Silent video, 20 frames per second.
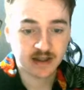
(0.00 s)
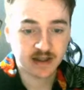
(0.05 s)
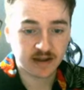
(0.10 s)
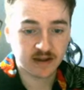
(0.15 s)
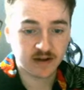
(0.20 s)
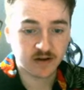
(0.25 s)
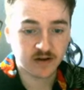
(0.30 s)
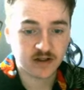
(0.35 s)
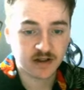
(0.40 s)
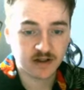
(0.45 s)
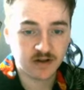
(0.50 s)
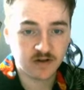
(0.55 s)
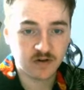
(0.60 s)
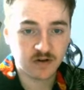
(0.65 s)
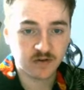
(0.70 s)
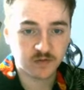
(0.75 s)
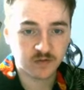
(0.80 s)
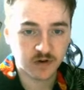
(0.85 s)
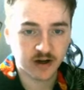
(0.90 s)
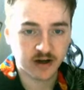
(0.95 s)
and then there's 2
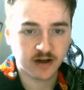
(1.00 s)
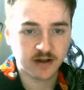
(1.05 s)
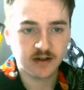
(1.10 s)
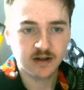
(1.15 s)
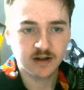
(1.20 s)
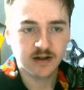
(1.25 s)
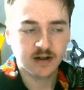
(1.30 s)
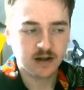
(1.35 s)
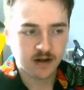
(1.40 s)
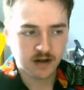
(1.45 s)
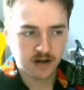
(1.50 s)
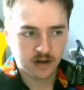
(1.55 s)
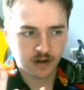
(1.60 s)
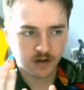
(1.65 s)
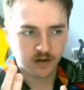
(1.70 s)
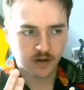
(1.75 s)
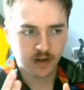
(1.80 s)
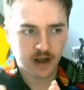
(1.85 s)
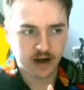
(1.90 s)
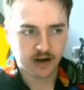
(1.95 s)
different
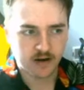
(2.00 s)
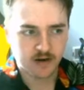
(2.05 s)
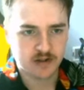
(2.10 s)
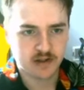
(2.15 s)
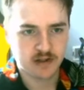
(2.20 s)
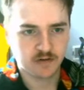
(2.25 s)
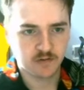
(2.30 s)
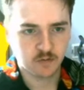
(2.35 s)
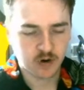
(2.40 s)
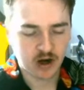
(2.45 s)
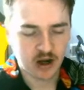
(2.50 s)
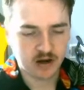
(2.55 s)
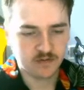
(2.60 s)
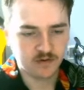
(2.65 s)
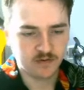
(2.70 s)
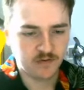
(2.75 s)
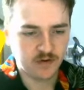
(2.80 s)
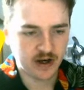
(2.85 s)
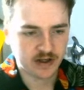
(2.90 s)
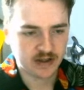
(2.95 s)
layers of wave
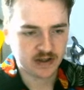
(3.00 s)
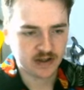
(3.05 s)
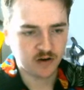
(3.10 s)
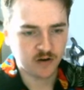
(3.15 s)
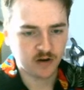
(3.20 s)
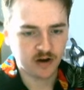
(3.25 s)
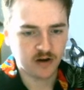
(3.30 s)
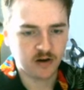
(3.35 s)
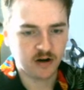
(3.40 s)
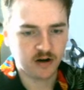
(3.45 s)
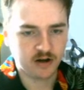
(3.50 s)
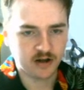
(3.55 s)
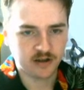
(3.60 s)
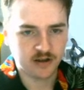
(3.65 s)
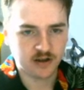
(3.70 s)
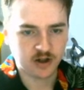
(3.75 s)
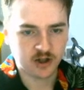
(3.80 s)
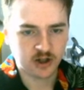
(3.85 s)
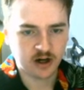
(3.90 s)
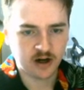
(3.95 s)
effects going on
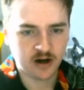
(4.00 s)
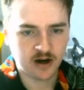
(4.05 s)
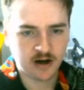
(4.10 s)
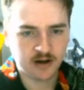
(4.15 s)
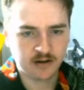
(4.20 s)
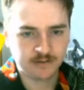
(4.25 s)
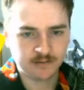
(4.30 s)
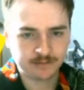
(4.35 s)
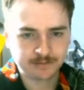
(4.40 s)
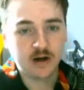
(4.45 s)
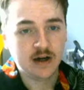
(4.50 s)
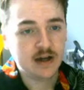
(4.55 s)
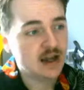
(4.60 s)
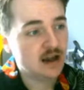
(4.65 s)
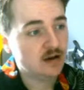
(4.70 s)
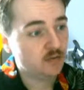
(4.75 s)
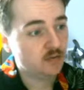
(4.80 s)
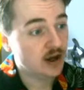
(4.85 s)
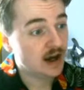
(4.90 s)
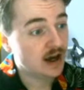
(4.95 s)
in the shot. And
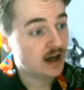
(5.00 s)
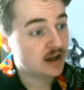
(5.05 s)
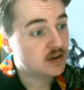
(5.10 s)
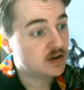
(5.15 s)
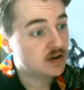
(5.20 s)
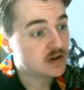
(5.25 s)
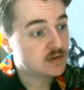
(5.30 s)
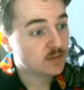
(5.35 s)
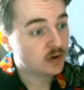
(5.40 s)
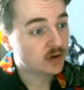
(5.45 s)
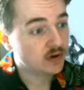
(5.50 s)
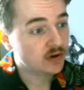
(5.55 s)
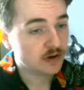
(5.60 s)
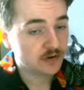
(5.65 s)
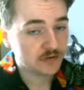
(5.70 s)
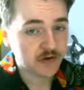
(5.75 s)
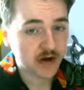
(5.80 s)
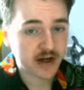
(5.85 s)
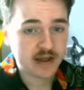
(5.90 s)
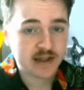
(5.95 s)
then we add those blur
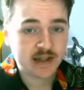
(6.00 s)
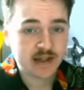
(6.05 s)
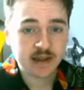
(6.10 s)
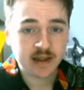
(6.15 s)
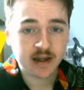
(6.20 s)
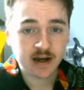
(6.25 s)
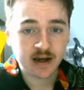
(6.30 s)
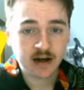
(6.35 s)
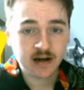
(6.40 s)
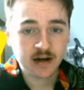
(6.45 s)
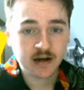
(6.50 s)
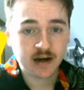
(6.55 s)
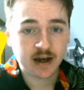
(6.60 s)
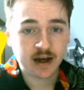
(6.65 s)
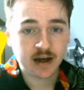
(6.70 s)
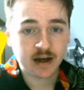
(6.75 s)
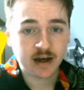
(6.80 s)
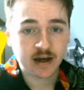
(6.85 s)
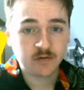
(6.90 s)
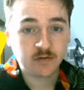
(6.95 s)
effects in there,
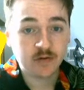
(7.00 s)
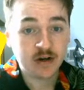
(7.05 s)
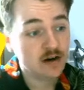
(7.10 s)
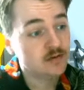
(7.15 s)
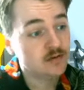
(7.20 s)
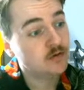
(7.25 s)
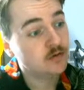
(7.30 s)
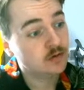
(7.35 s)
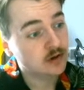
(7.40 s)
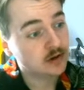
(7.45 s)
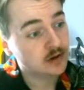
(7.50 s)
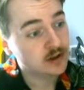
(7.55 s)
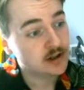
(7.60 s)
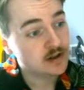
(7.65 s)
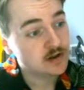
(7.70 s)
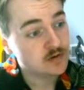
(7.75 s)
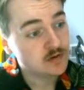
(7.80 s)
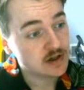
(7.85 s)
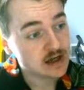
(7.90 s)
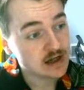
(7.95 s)
and we have a
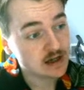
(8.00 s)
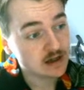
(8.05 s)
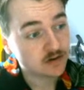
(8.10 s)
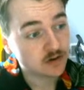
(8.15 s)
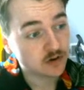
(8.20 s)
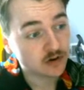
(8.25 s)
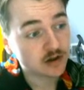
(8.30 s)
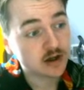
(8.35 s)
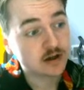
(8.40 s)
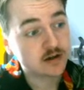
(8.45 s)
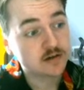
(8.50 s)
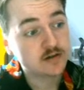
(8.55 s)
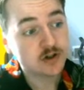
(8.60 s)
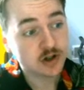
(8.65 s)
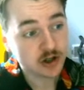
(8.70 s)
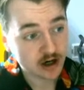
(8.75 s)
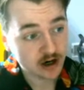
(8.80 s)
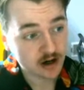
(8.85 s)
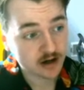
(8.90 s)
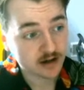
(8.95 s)
really unique looking
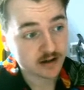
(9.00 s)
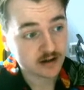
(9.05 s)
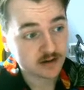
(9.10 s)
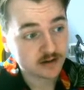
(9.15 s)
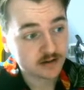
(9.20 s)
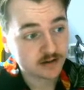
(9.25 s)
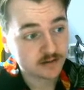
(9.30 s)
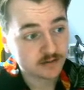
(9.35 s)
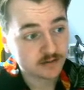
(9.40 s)
shot.